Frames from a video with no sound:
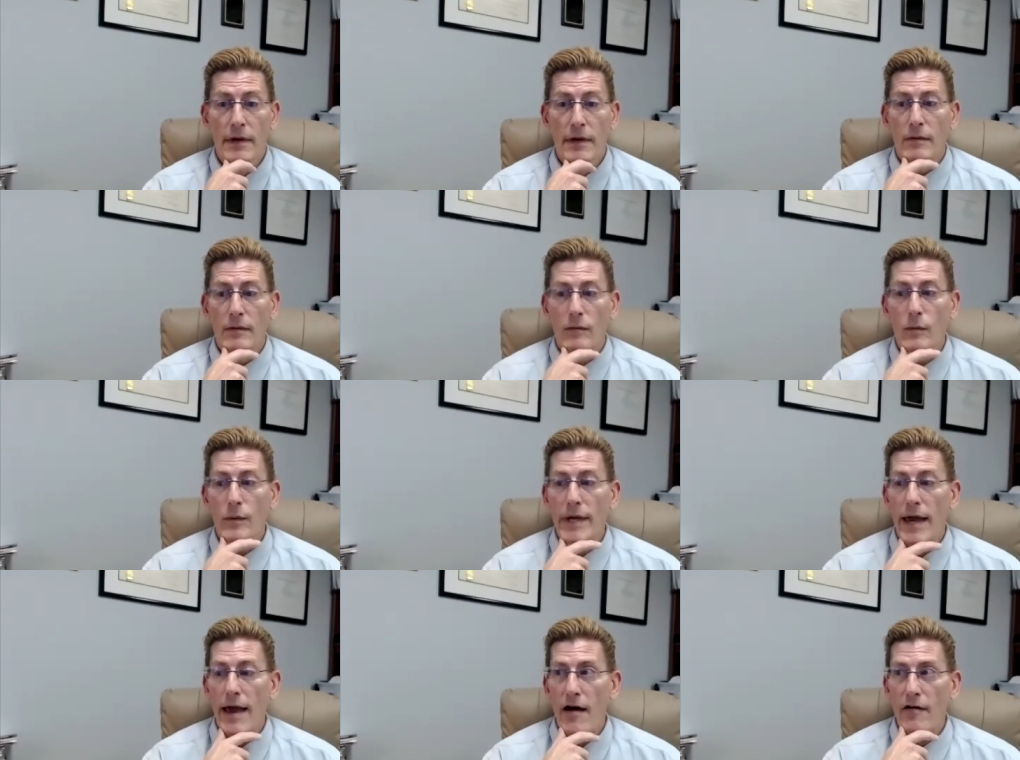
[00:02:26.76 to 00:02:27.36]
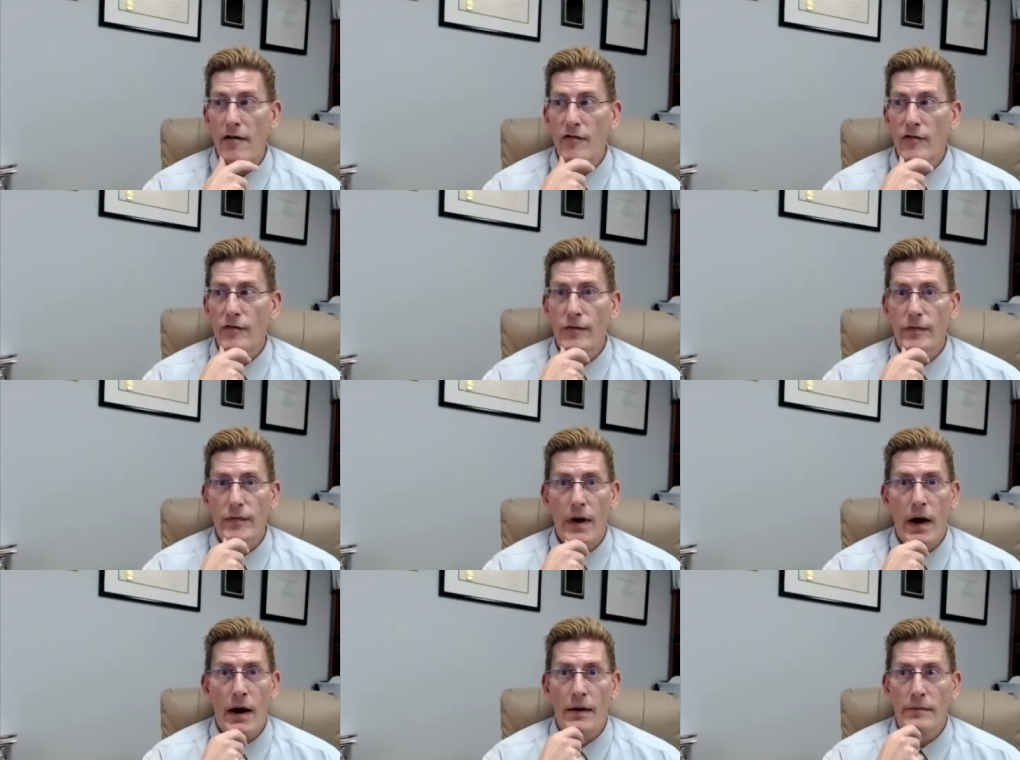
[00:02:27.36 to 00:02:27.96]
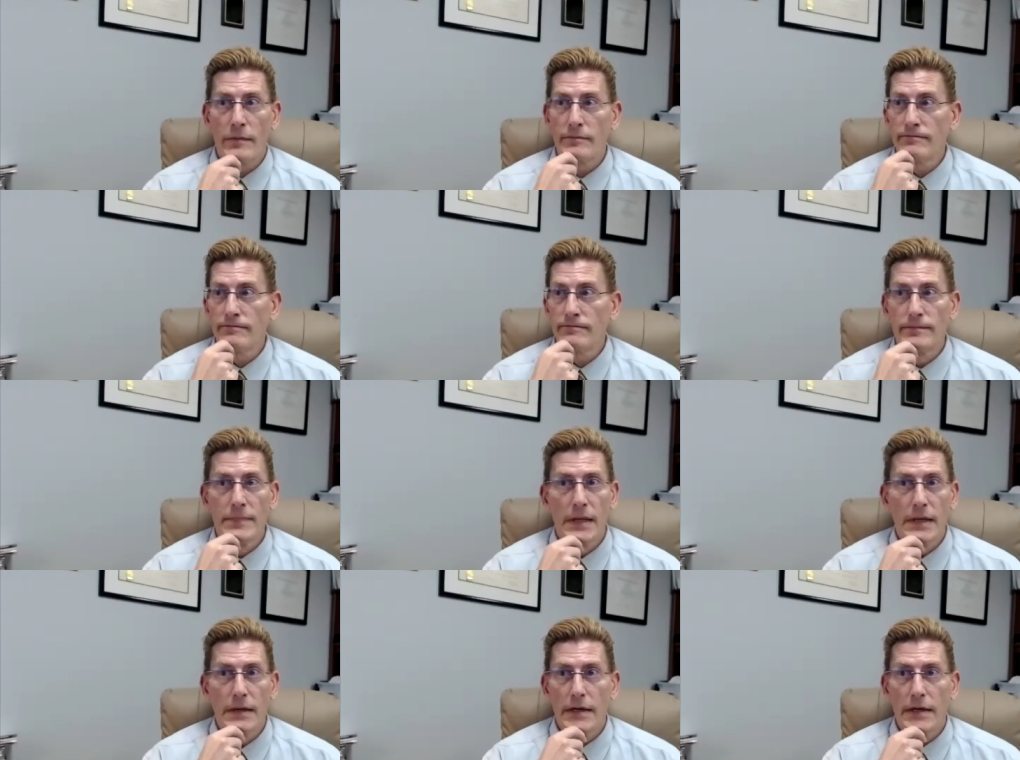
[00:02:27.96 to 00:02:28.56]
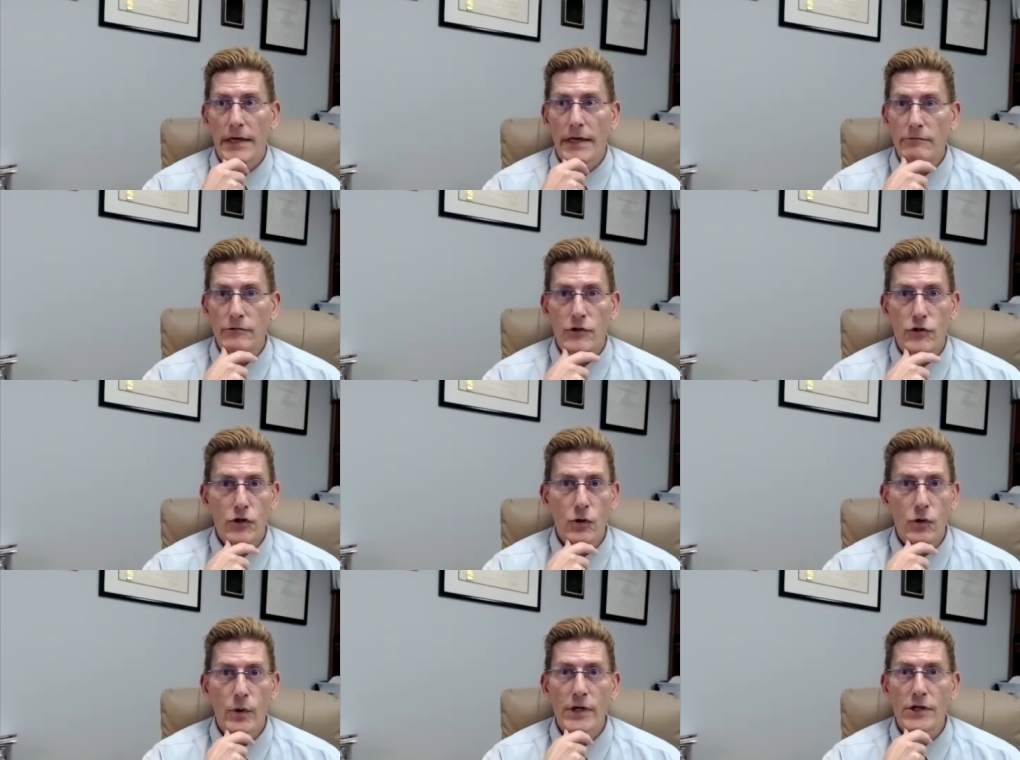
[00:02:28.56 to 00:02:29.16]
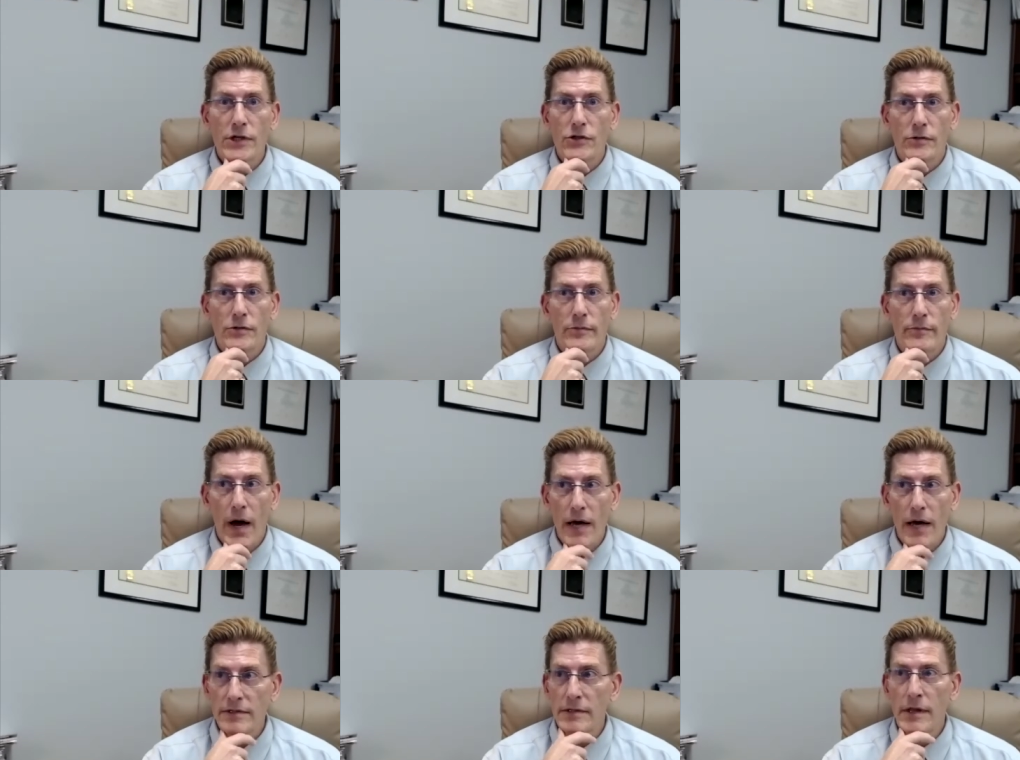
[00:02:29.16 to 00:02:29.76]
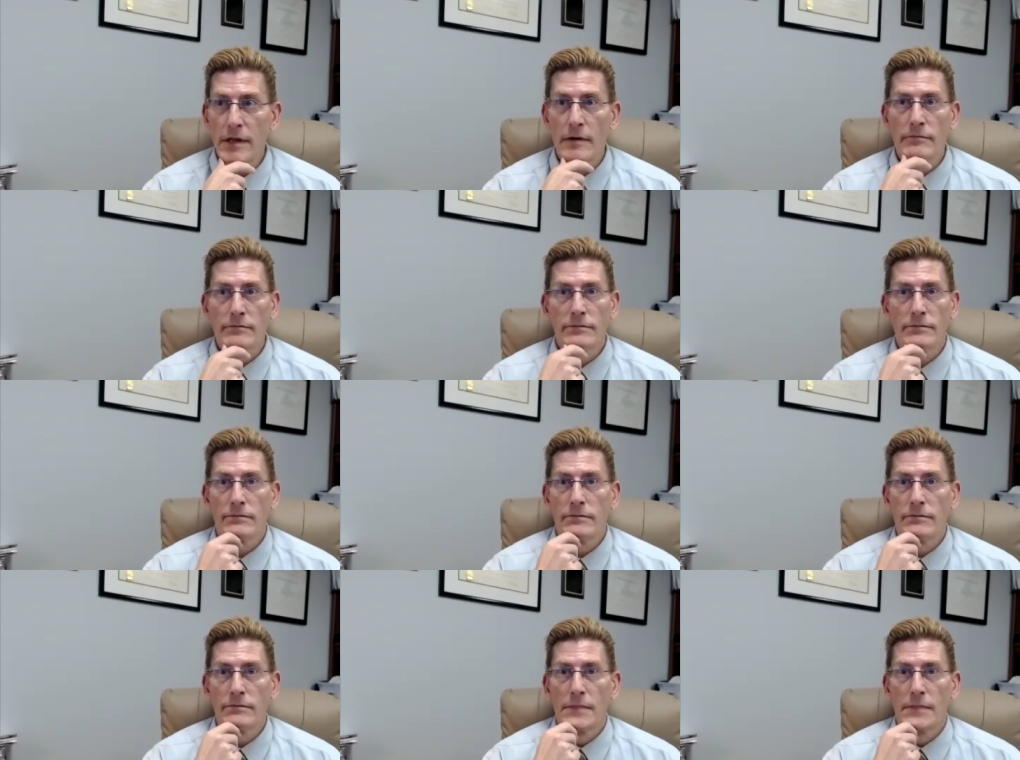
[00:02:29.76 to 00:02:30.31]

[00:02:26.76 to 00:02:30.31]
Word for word: We have um, you know, Jewish, Muslim,